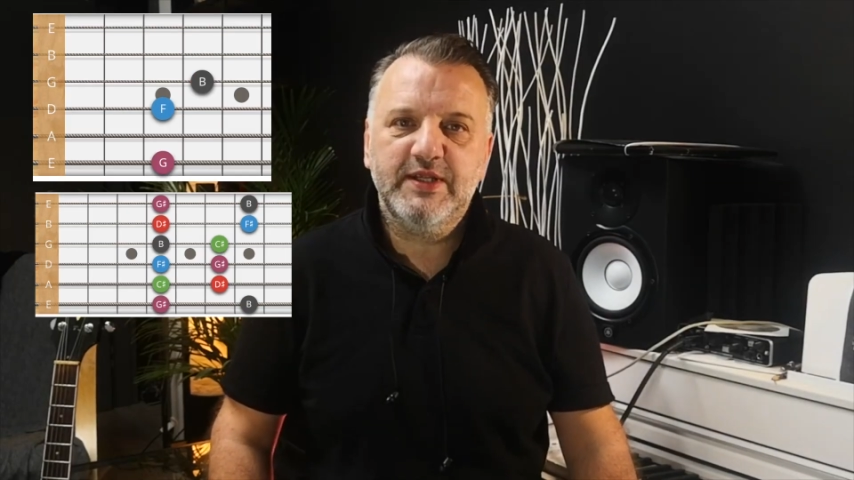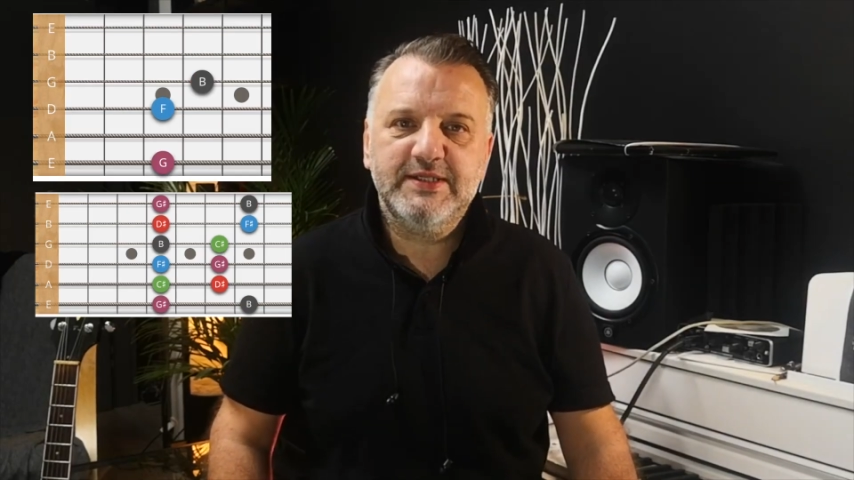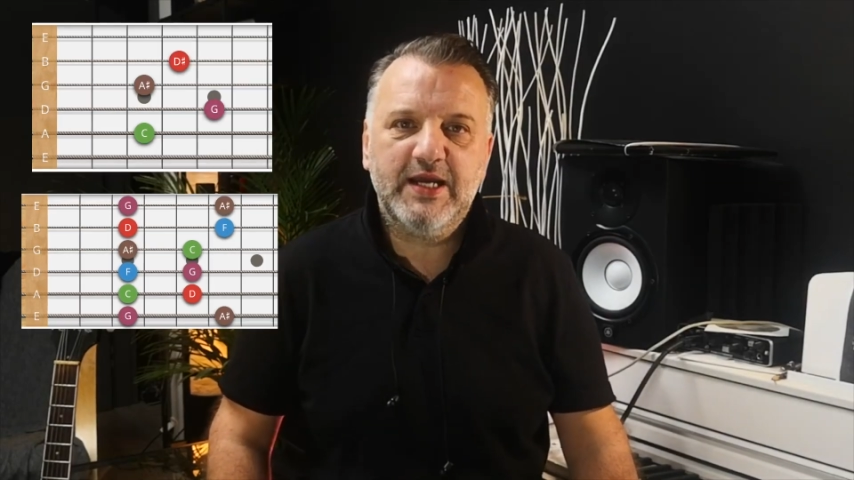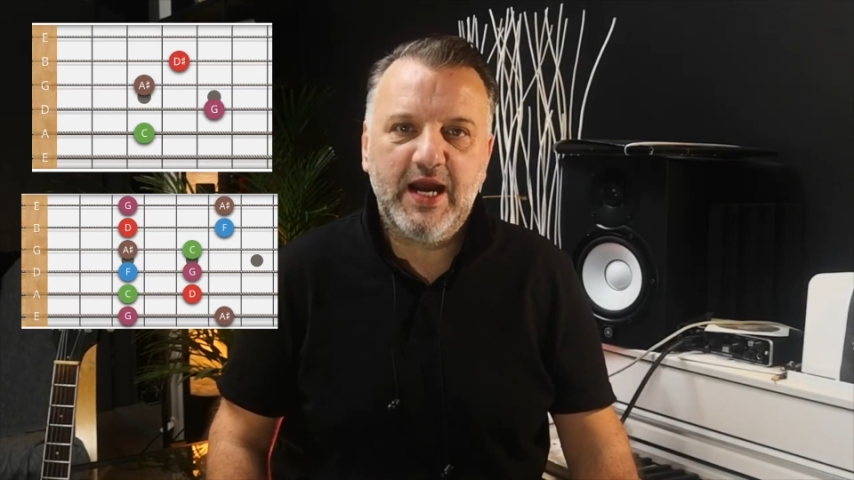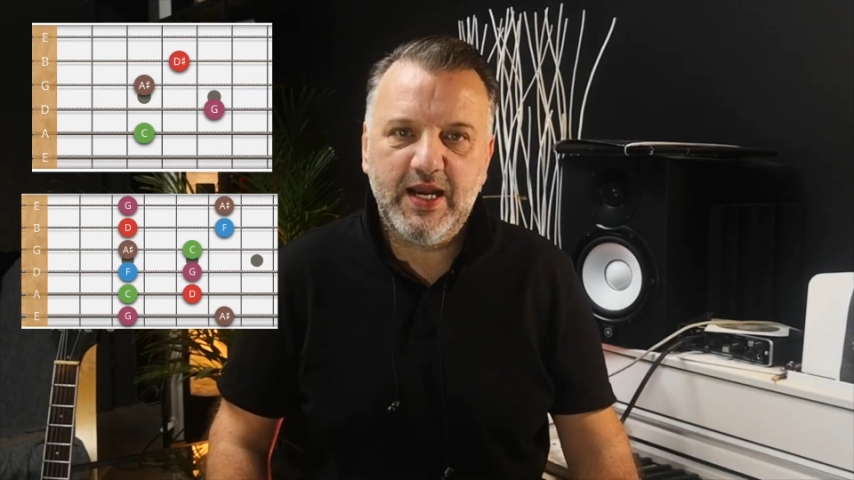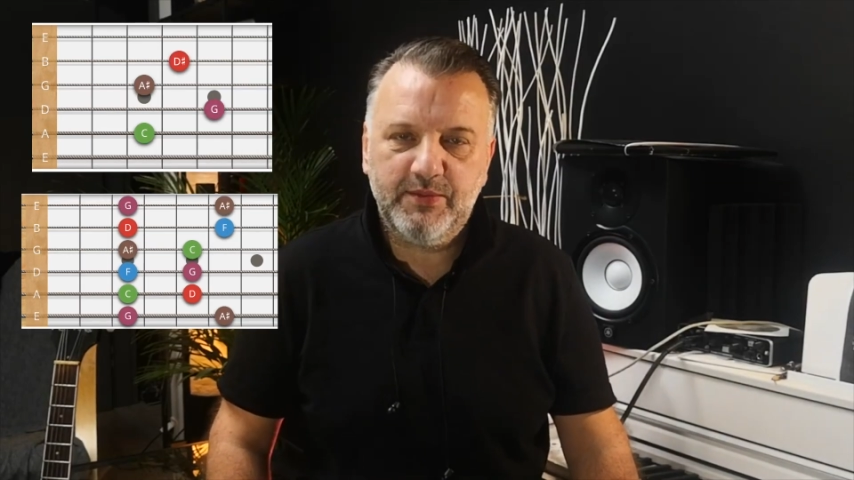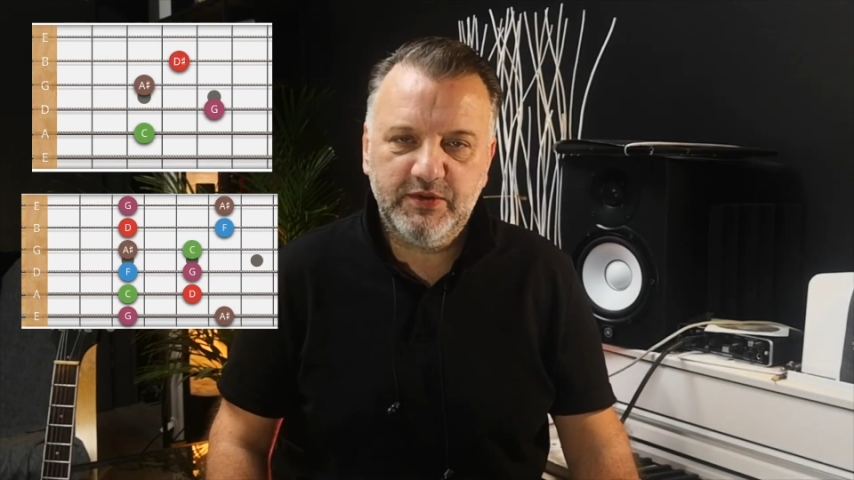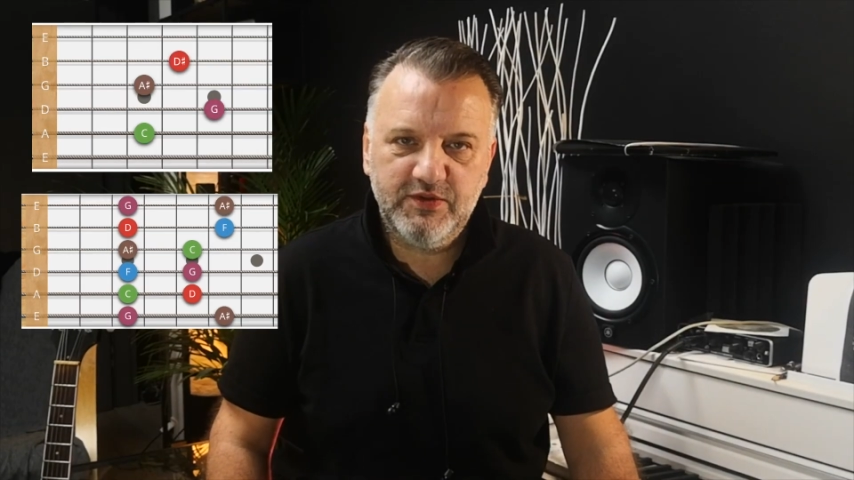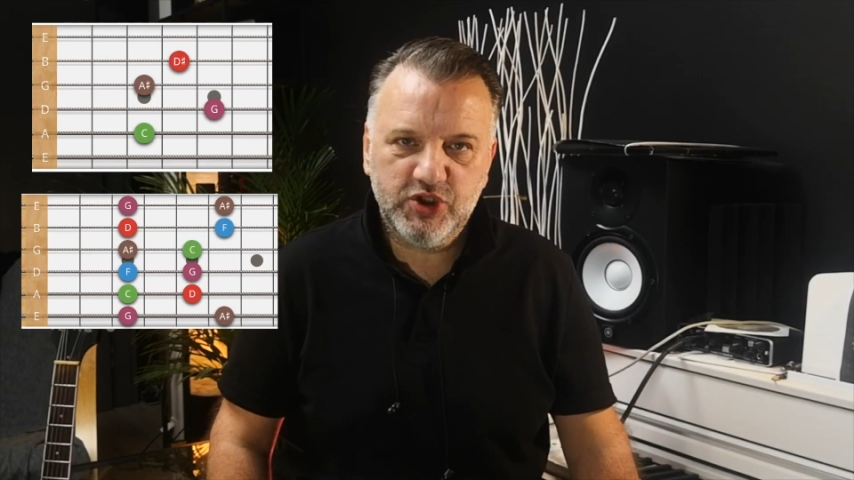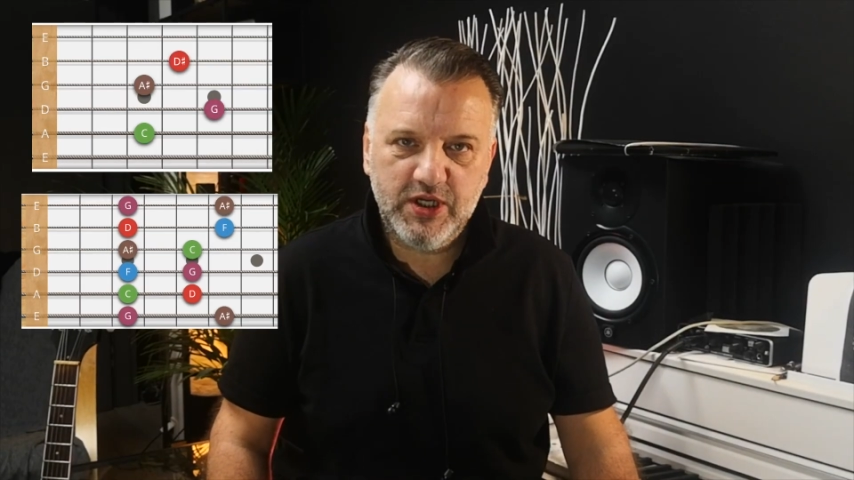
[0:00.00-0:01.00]
is
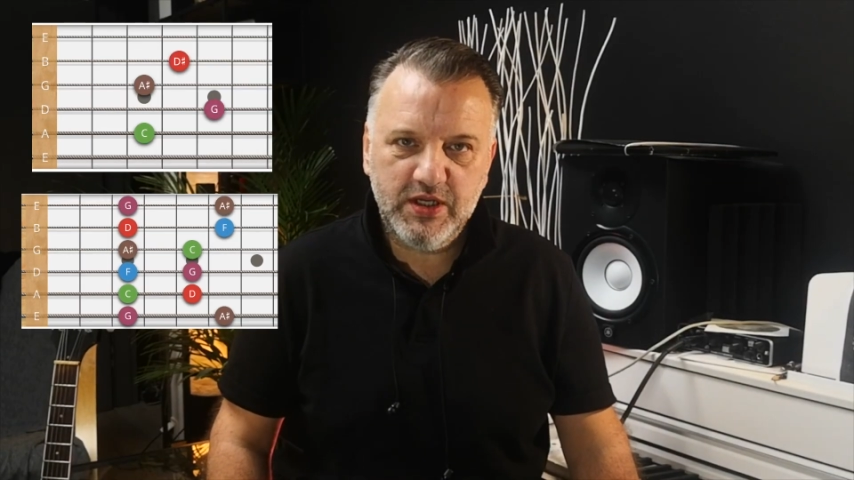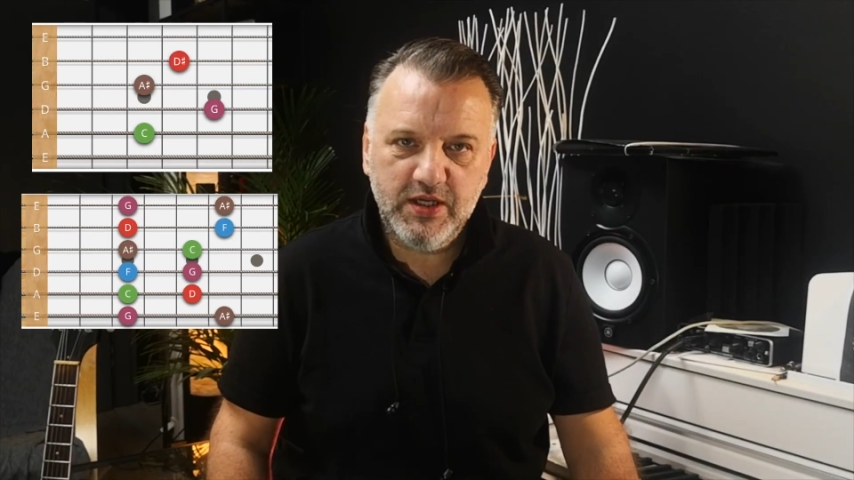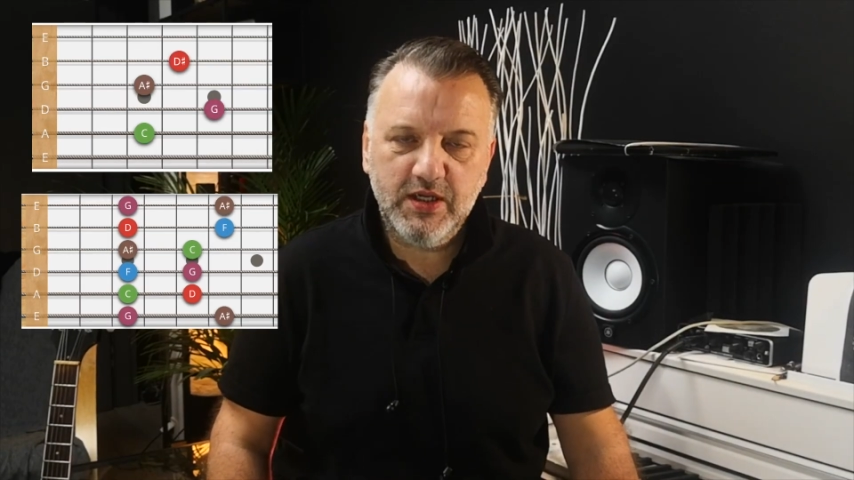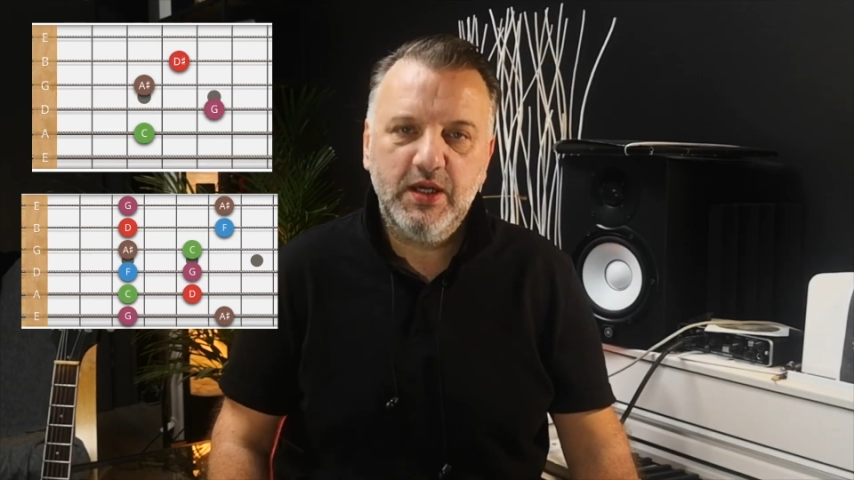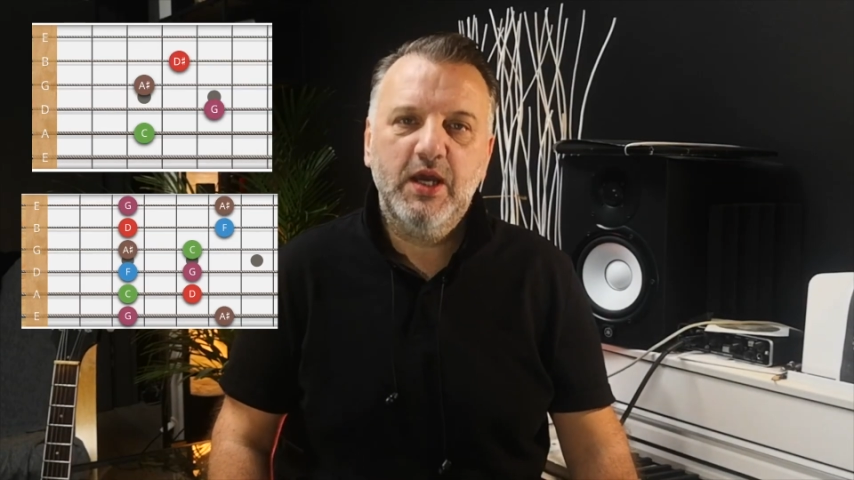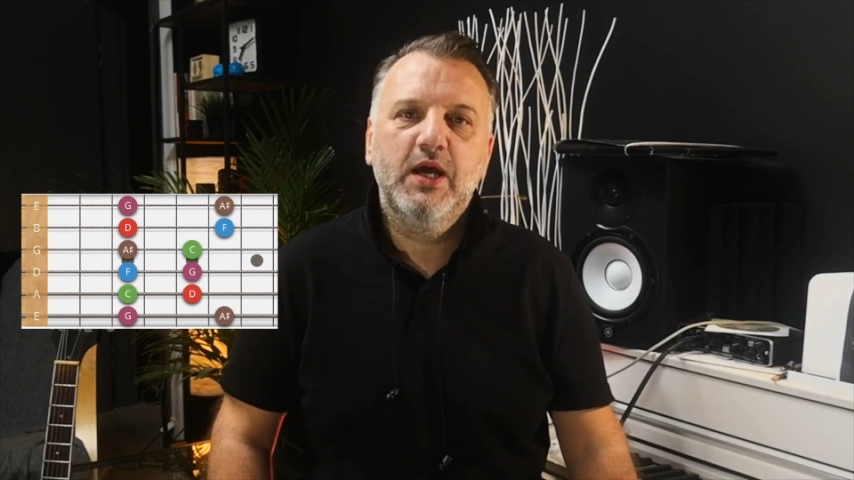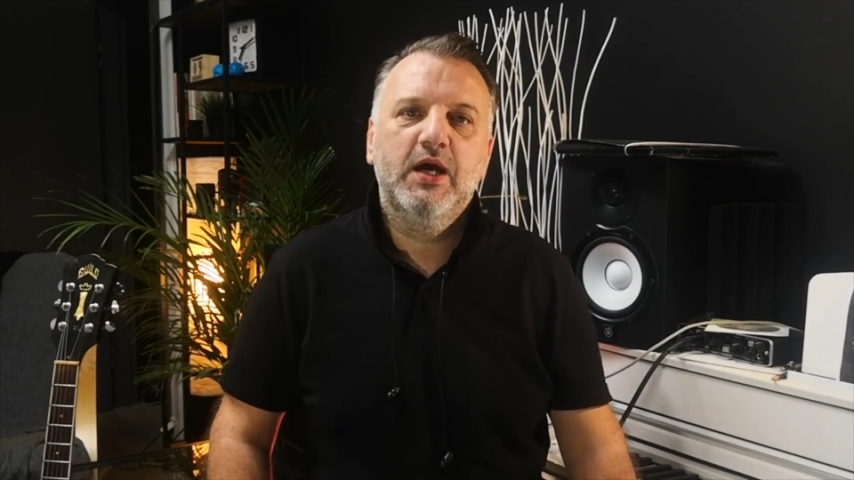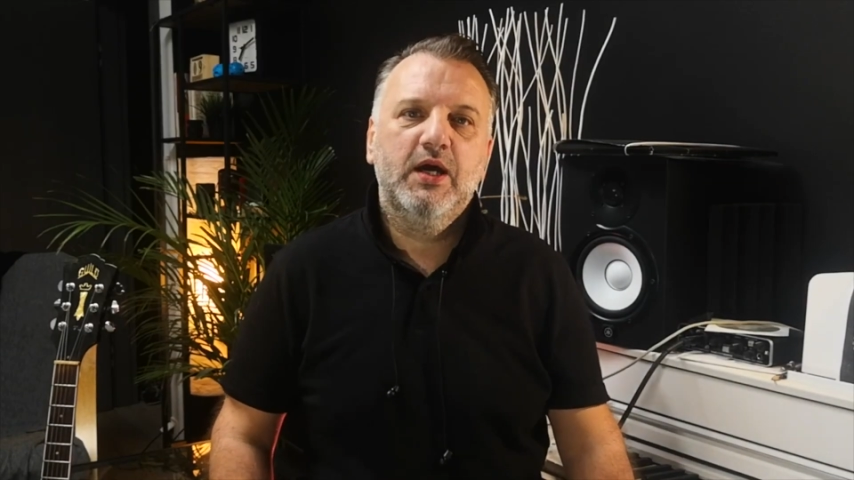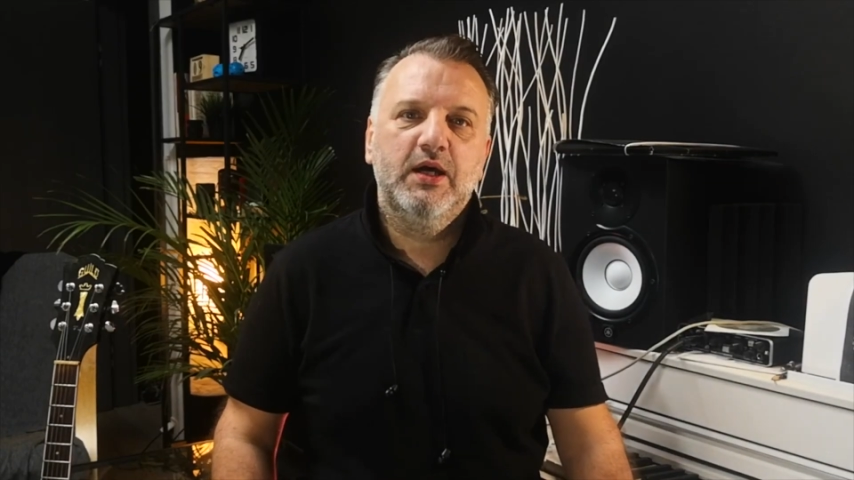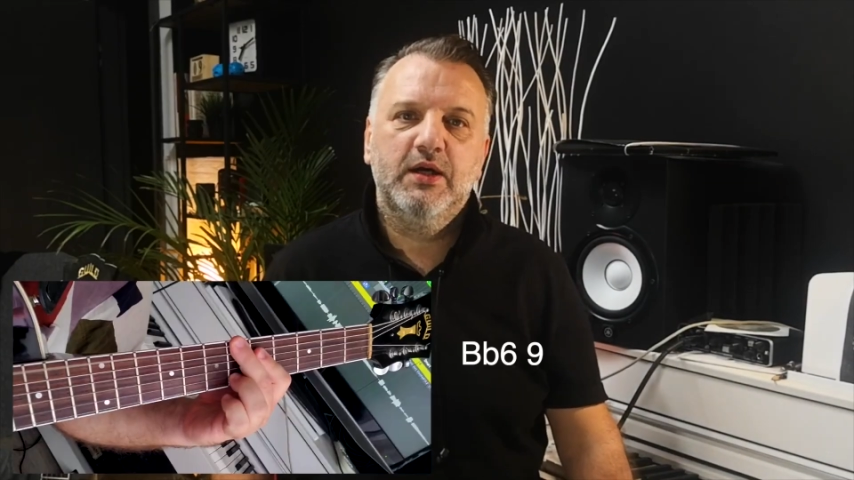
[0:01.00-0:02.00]
closely related to
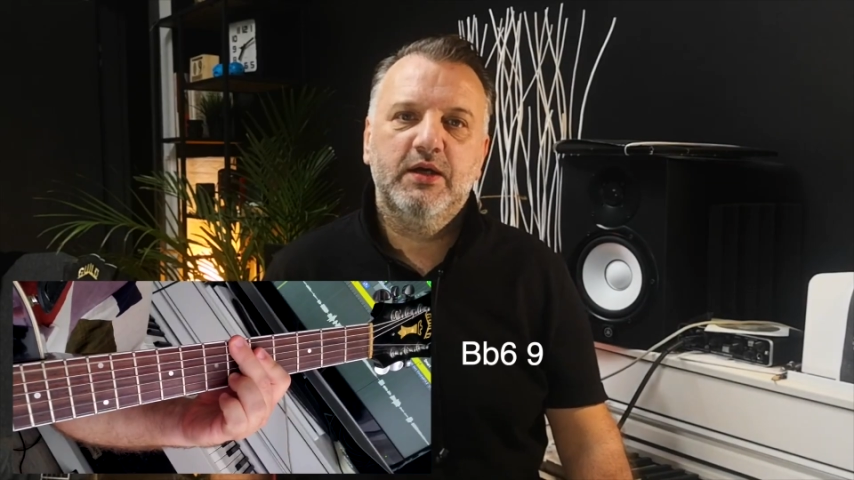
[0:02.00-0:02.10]
harmony.